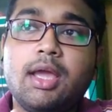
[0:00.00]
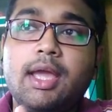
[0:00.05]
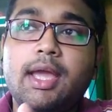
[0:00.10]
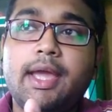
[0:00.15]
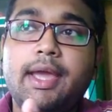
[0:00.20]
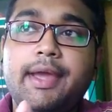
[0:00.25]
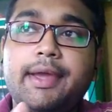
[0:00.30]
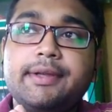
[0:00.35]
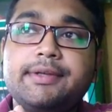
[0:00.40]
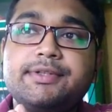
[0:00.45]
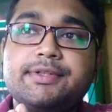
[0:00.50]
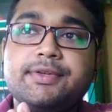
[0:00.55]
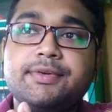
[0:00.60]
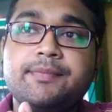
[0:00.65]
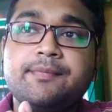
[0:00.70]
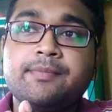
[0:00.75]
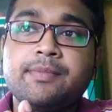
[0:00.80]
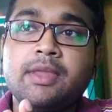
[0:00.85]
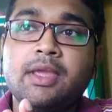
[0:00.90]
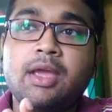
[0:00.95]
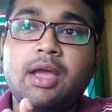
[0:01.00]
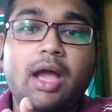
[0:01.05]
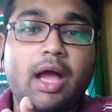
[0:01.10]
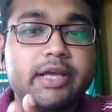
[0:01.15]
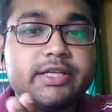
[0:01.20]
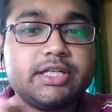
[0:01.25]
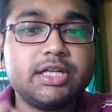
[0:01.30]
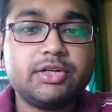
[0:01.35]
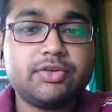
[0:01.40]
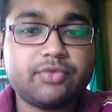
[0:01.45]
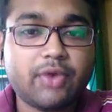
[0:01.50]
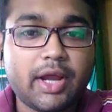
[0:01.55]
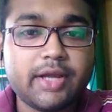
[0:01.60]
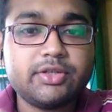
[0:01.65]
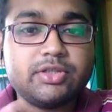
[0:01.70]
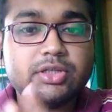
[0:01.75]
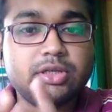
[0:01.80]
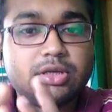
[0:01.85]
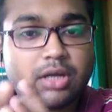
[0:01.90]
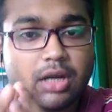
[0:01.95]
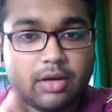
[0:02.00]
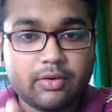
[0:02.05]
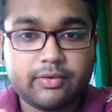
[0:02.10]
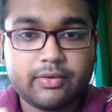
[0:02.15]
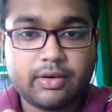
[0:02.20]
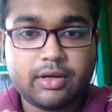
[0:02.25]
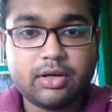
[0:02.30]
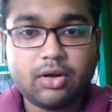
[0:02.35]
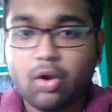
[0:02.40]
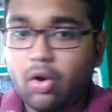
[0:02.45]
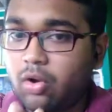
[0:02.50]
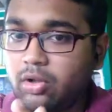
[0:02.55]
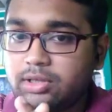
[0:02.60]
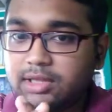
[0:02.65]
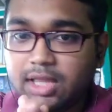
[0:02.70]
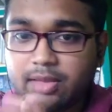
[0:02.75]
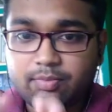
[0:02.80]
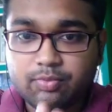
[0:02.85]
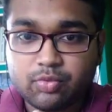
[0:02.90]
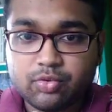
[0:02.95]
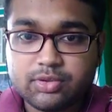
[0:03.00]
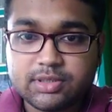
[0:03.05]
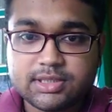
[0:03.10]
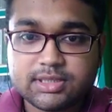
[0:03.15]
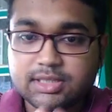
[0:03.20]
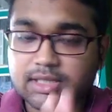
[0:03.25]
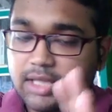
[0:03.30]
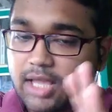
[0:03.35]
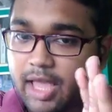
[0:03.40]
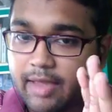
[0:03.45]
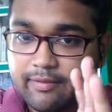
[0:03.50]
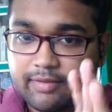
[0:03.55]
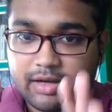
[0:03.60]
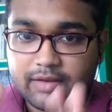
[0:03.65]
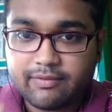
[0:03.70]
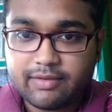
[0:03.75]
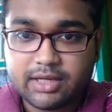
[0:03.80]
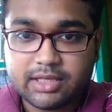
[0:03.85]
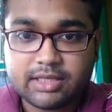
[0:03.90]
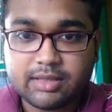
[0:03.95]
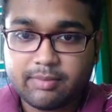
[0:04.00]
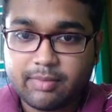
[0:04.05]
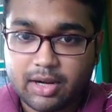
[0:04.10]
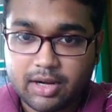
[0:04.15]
And I shall try to cover all the books available in the